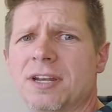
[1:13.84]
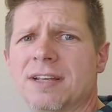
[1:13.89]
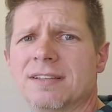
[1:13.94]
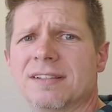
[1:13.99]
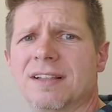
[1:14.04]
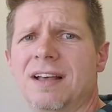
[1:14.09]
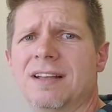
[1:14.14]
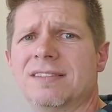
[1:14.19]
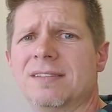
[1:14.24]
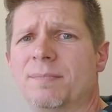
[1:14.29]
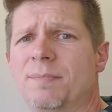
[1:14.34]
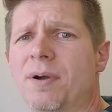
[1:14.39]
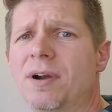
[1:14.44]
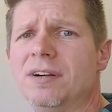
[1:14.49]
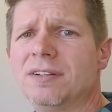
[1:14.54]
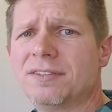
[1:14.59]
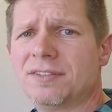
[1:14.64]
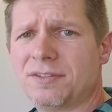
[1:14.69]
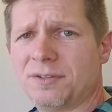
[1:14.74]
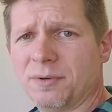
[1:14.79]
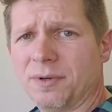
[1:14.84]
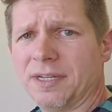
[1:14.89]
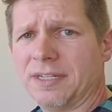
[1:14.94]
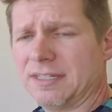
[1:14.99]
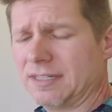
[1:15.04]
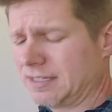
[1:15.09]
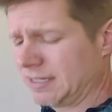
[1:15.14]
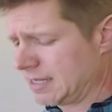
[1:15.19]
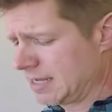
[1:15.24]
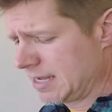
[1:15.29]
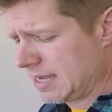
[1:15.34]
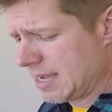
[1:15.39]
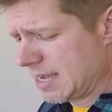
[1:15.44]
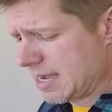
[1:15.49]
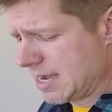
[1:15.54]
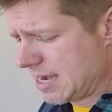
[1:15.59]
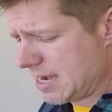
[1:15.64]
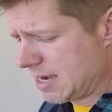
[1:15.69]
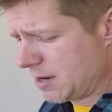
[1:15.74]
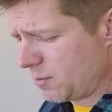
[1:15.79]
has lots of parts to it.
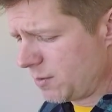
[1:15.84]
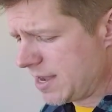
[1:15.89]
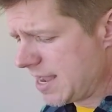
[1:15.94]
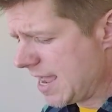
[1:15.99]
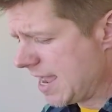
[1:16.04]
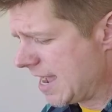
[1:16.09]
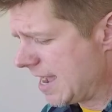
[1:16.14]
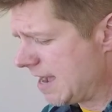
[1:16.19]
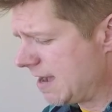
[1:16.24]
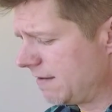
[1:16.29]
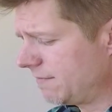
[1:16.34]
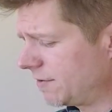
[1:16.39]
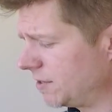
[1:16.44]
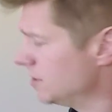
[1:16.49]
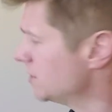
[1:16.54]
We have our